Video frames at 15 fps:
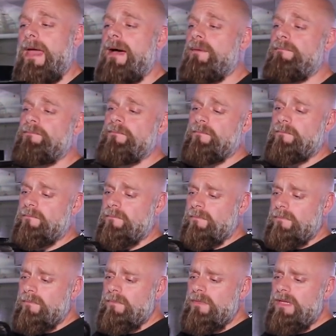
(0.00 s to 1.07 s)
Now,
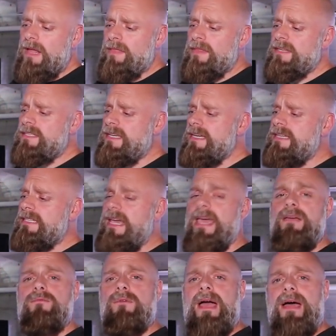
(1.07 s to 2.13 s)
this is
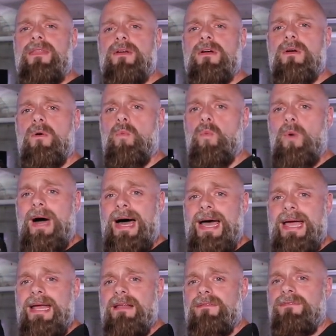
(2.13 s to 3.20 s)
a rather
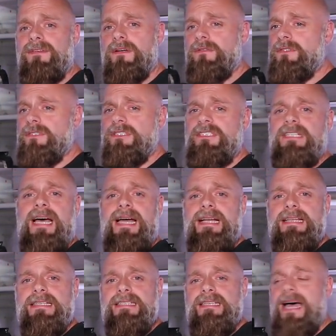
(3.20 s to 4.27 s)
wide filter
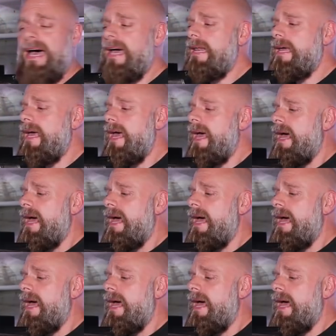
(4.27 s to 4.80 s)
side to side.